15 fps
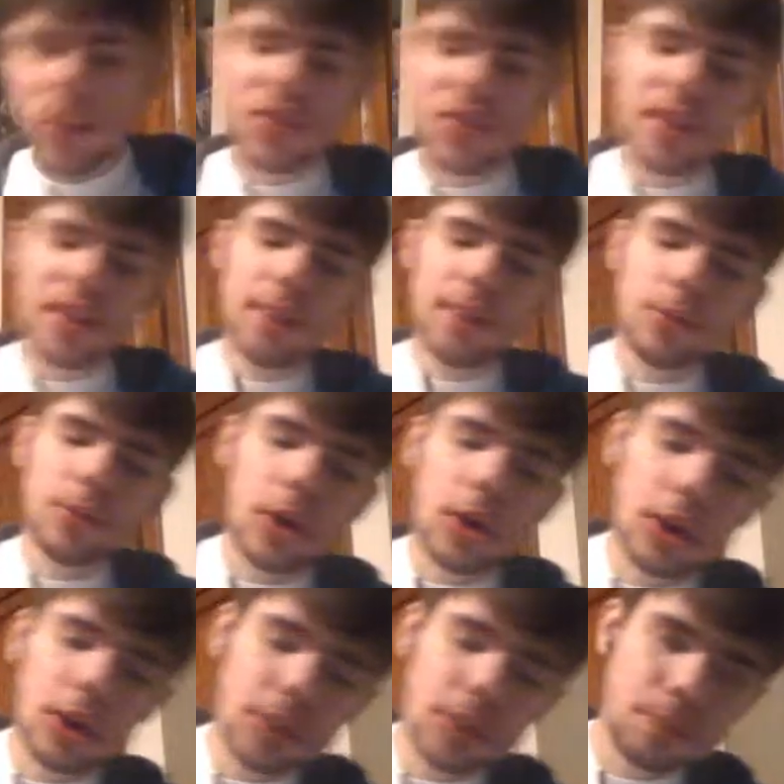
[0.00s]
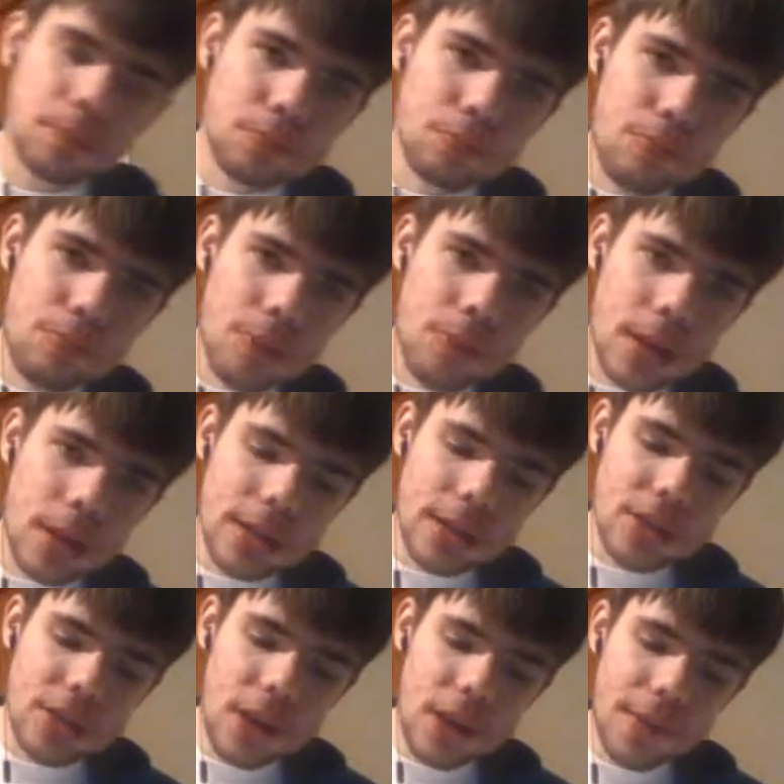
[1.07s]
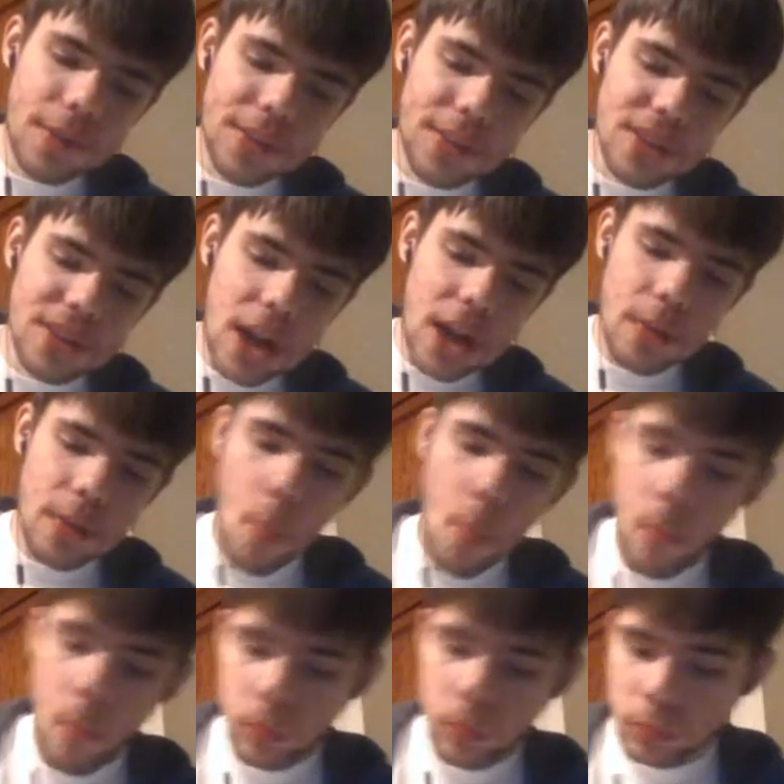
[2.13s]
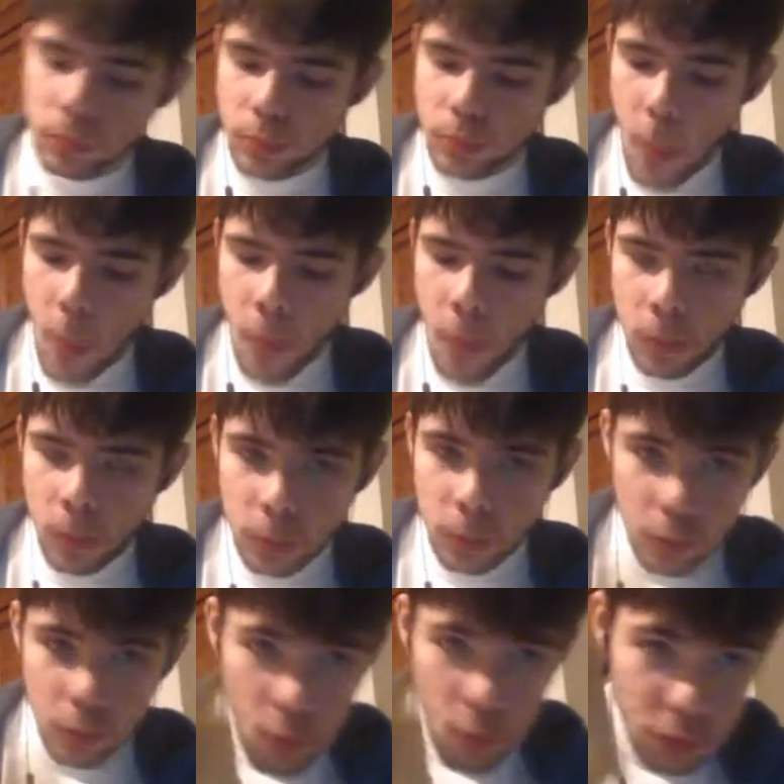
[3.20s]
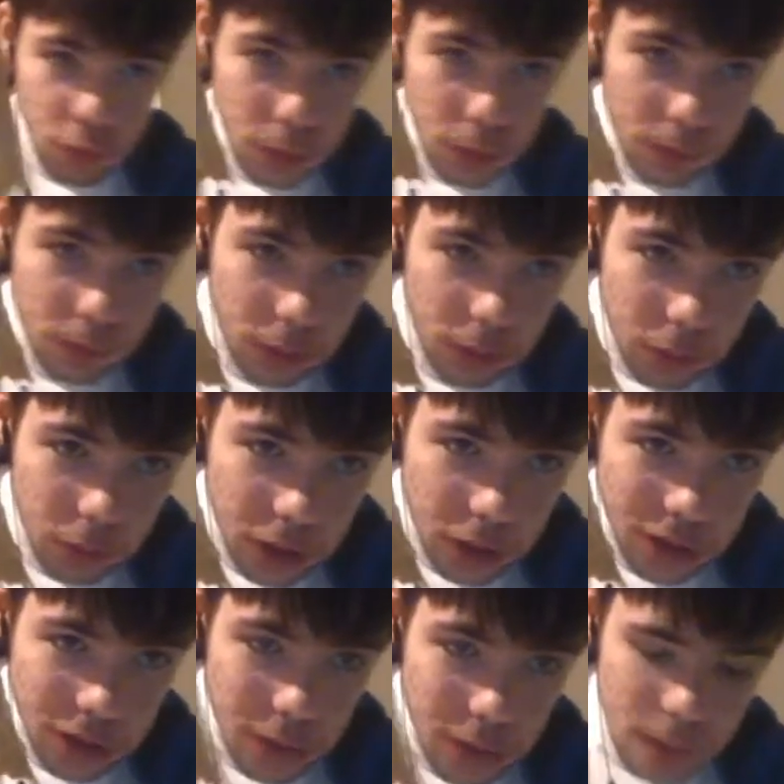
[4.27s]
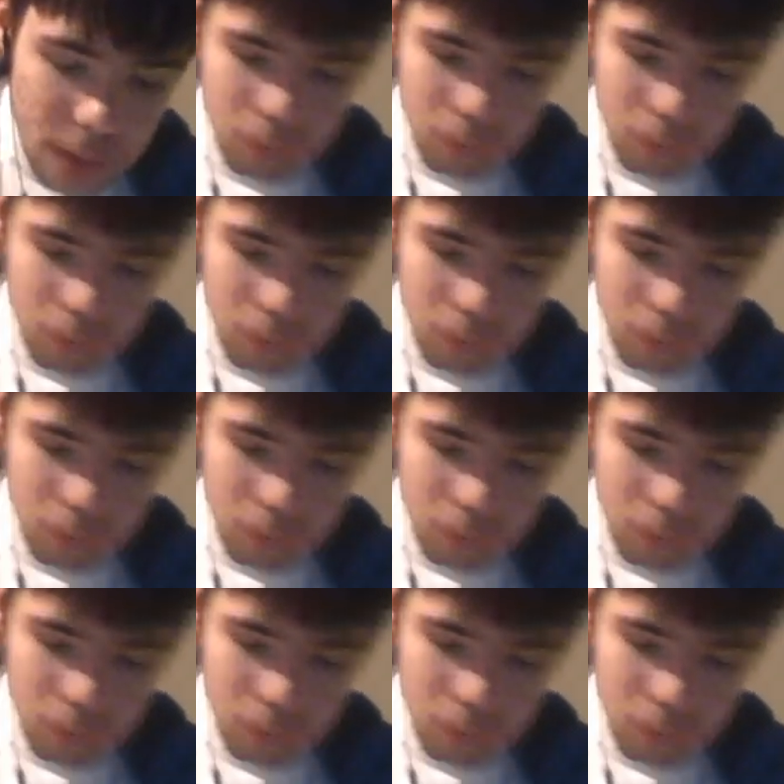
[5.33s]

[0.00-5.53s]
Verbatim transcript: kind of hard and tough on the side, which we've overcooked a little bit.